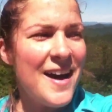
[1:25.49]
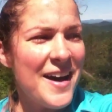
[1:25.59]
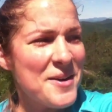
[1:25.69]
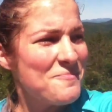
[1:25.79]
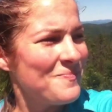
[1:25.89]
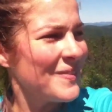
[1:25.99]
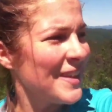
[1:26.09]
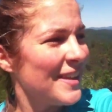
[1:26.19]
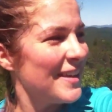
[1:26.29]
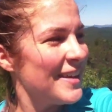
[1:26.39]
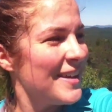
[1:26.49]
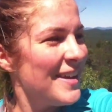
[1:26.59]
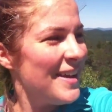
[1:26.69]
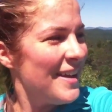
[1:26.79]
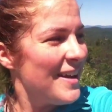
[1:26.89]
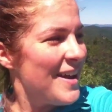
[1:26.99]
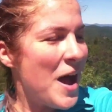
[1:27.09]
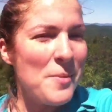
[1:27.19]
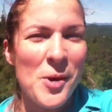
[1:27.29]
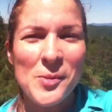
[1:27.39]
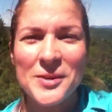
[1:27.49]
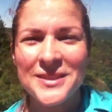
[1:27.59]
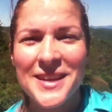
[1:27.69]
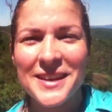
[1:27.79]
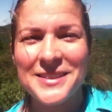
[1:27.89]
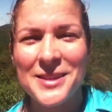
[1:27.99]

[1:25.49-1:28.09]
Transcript: Um, I'm almost like